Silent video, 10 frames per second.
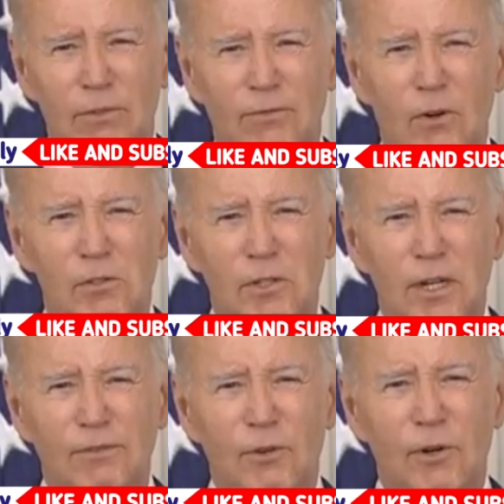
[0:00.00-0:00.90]
Folks
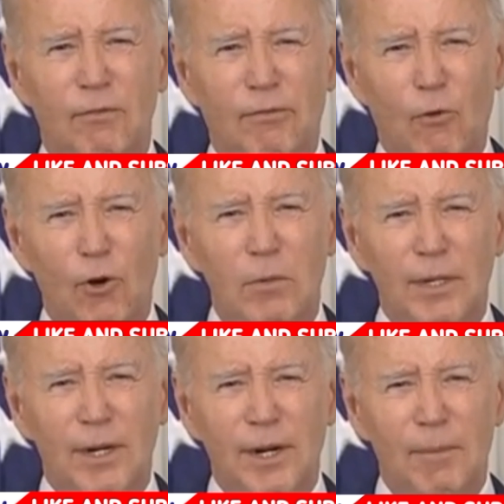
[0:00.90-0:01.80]
looking for an
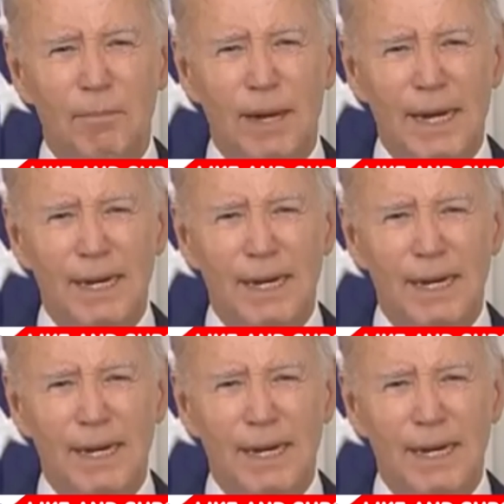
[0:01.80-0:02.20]
affordable internet